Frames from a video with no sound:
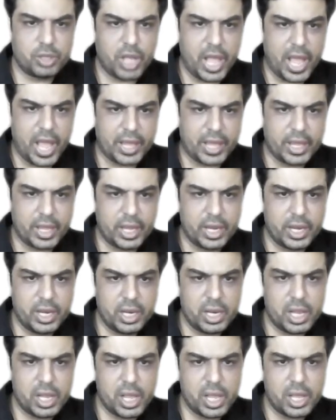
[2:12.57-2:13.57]
Angle
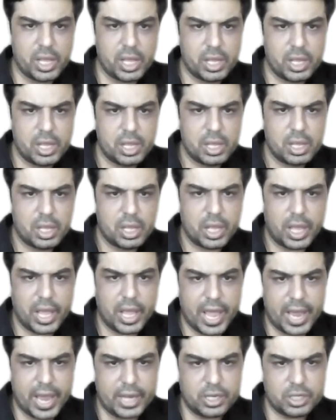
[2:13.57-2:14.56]

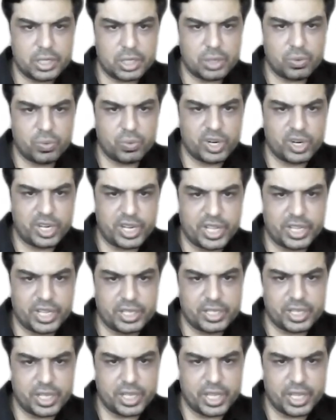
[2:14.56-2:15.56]
at
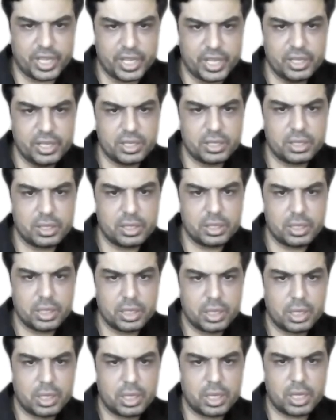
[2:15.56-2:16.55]
vertex A
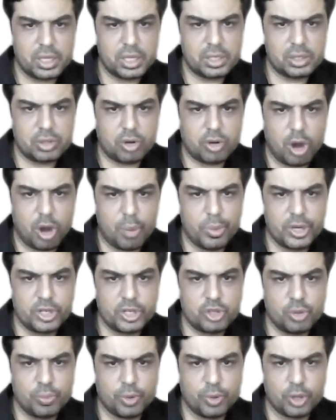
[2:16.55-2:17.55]
is common
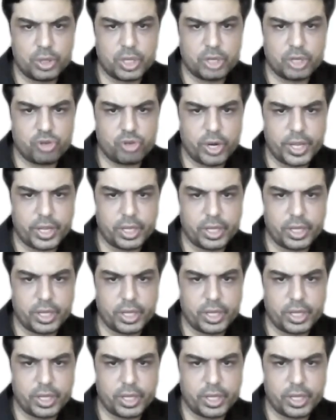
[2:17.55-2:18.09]
to both the triangles.